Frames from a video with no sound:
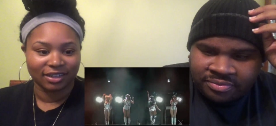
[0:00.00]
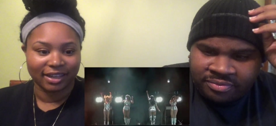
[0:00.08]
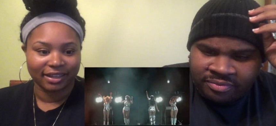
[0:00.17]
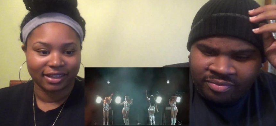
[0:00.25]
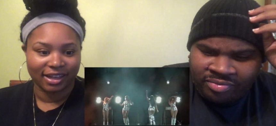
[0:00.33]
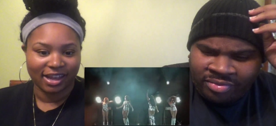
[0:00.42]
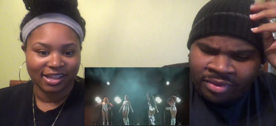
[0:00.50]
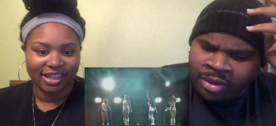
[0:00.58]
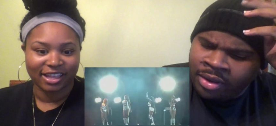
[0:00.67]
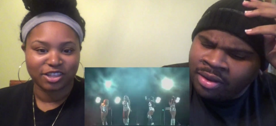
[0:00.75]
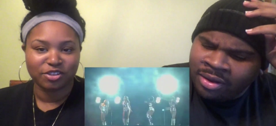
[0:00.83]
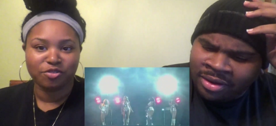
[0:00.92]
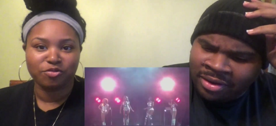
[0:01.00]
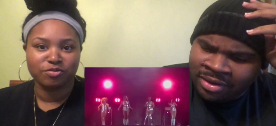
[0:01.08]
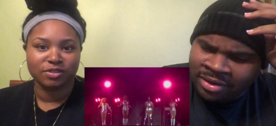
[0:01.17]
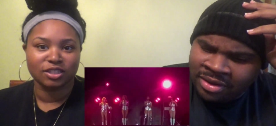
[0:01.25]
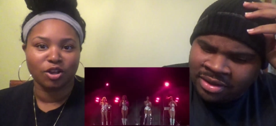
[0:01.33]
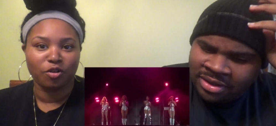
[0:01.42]
Speaker 1: Like I think you
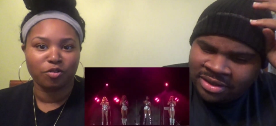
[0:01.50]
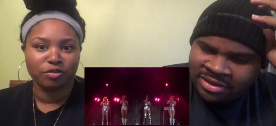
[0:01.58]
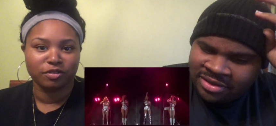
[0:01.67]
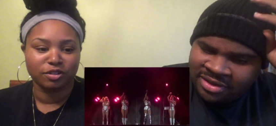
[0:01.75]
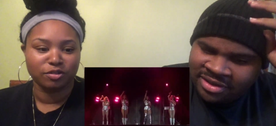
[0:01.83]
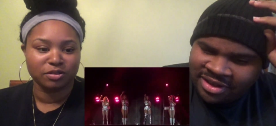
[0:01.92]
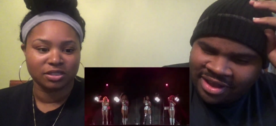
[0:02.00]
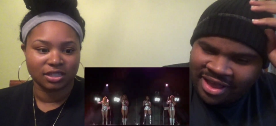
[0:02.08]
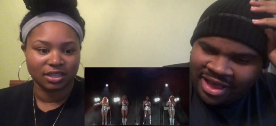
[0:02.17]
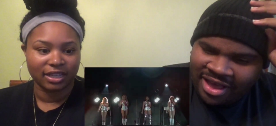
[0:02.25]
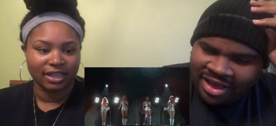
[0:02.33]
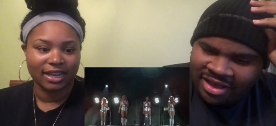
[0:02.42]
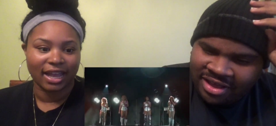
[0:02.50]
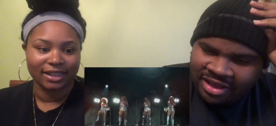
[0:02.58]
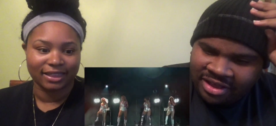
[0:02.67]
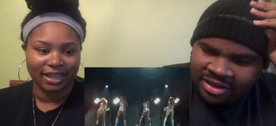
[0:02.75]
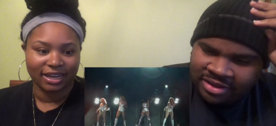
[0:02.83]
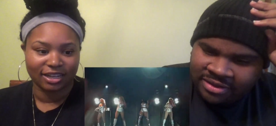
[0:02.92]
so used to he
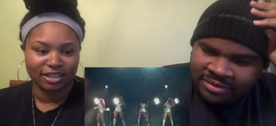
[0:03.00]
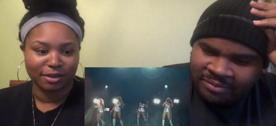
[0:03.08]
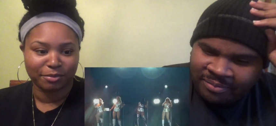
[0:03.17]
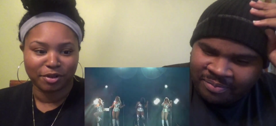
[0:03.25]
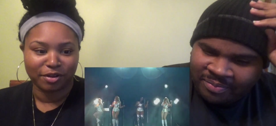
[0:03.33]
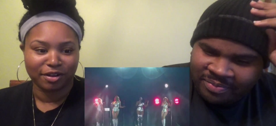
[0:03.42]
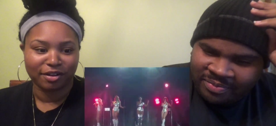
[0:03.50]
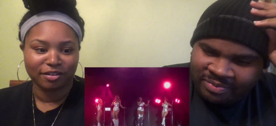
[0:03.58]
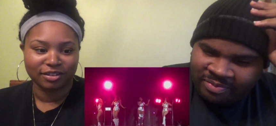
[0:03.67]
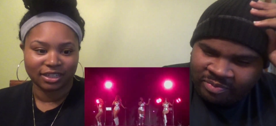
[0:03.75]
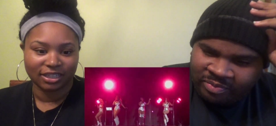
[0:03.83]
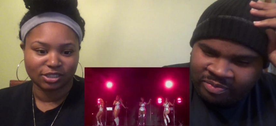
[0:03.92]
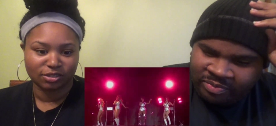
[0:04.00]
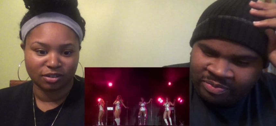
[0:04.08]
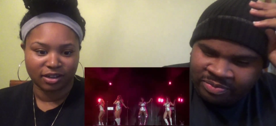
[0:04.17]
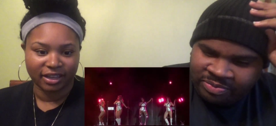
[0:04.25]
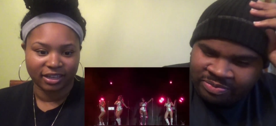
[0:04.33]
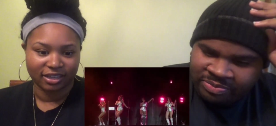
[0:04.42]
like that and them going hard oh, that you
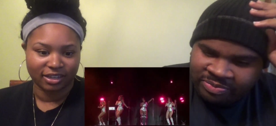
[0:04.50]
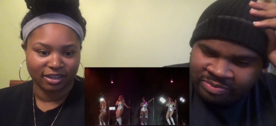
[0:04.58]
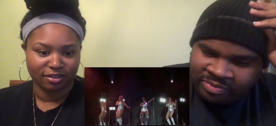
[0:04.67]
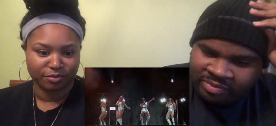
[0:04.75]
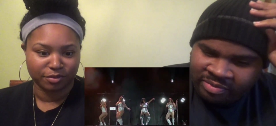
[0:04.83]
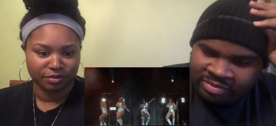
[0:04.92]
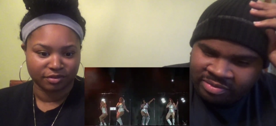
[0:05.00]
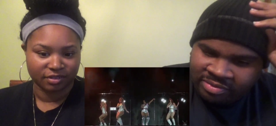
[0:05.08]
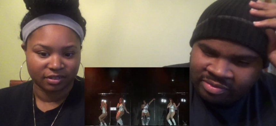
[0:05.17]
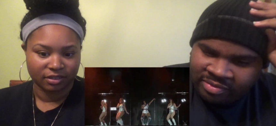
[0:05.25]
don't like it anymore.